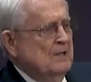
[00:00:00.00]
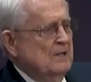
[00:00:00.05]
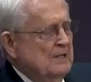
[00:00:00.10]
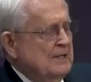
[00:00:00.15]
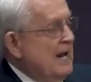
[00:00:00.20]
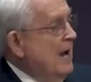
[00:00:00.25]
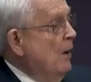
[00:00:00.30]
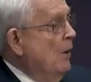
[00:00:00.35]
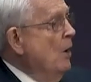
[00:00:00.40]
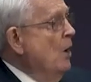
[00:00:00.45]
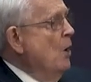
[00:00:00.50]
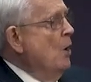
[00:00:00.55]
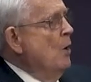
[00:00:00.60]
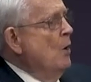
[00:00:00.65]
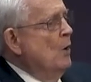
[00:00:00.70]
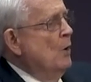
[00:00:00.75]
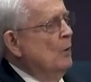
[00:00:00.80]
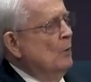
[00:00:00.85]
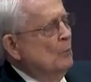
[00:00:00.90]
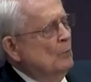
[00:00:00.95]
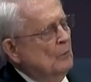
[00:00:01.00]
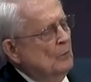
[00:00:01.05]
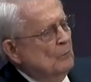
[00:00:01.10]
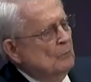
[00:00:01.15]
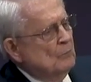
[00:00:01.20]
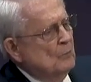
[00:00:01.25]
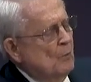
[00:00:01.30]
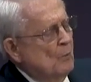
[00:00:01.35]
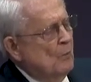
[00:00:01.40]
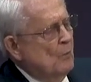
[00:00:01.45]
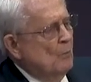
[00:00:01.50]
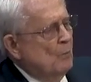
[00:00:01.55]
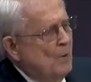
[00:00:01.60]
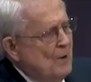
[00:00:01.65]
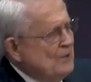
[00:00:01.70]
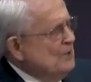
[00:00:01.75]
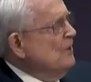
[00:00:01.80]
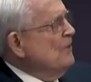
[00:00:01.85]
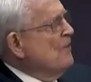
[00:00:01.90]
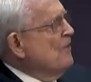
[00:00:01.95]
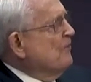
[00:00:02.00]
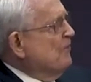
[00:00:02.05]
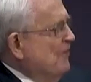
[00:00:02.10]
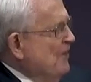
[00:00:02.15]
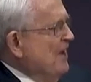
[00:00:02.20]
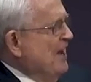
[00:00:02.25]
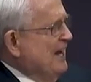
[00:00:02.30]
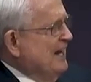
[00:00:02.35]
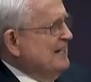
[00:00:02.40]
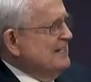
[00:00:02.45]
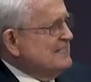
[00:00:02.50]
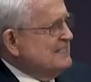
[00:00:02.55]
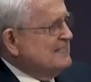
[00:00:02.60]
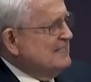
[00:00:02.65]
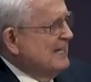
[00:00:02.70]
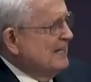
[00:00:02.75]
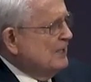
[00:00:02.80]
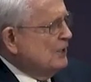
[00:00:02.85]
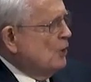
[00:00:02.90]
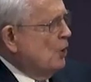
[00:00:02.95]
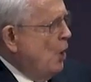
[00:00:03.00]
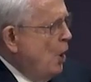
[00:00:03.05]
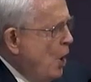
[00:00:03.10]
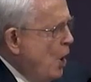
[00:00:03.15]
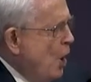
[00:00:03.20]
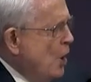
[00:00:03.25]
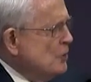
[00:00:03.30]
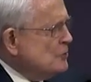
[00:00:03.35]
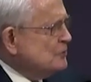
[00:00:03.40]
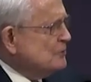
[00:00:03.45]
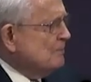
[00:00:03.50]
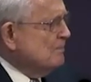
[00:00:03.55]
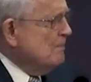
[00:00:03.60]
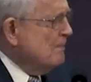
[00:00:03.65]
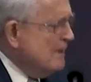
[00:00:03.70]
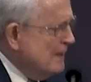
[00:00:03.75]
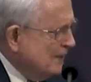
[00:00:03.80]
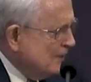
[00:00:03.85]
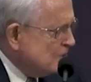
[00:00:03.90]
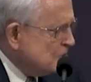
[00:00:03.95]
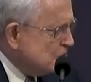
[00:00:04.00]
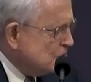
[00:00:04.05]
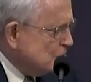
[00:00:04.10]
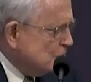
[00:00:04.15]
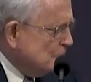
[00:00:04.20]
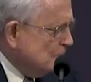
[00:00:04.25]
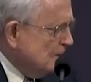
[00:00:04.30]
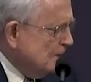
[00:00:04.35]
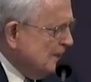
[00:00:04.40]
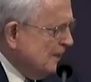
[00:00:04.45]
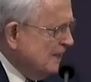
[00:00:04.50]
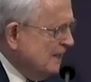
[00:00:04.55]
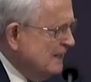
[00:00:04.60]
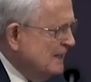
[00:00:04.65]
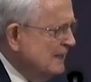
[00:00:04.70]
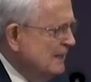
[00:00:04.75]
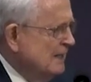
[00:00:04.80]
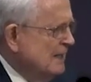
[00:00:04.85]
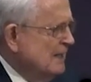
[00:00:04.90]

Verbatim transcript: Now, what are the things that cause ministry